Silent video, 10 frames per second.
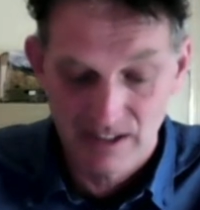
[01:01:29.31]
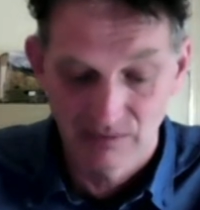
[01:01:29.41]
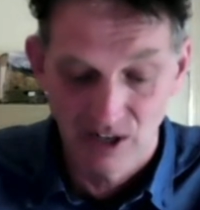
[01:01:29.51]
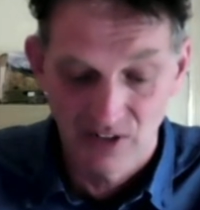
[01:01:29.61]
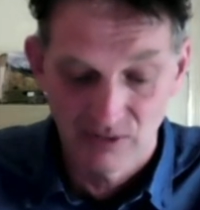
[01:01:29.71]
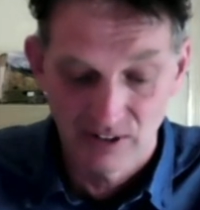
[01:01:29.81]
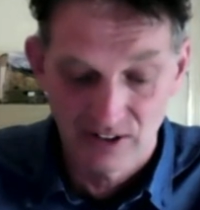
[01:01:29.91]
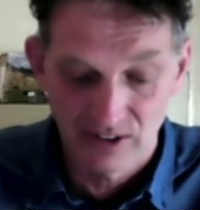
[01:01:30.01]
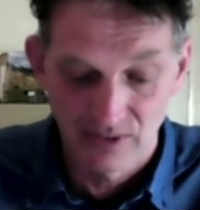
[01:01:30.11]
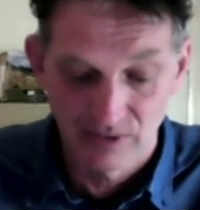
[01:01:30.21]
and run the
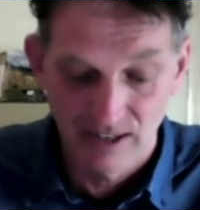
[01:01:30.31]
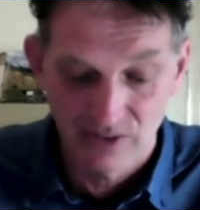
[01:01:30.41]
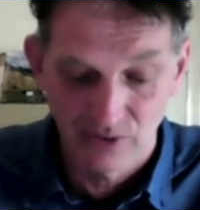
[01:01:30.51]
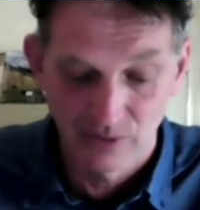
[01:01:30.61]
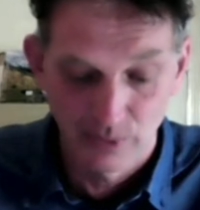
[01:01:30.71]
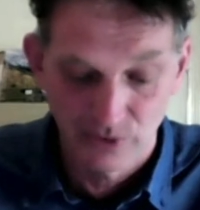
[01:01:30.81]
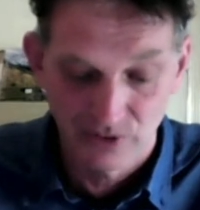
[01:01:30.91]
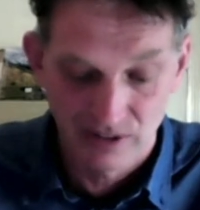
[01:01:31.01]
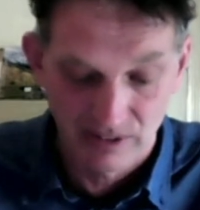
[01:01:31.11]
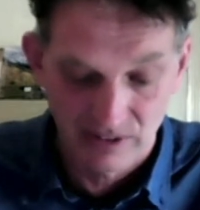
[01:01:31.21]
risk of arrest for a more
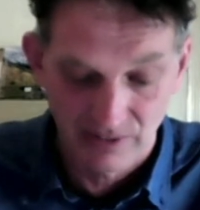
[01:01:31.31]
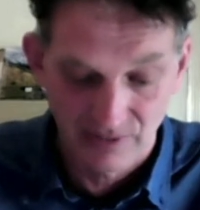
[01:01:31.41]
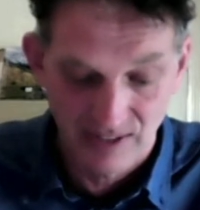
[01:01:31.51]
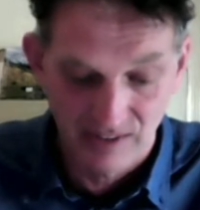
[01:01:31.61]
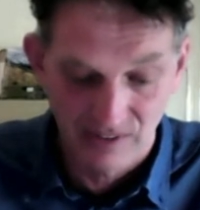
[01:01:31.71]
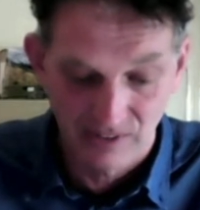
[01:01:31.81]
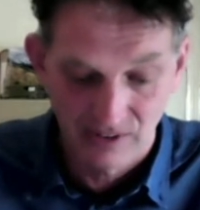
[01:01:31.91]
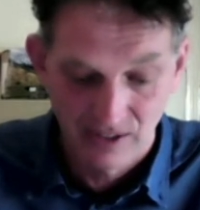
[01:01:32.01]
serious offence.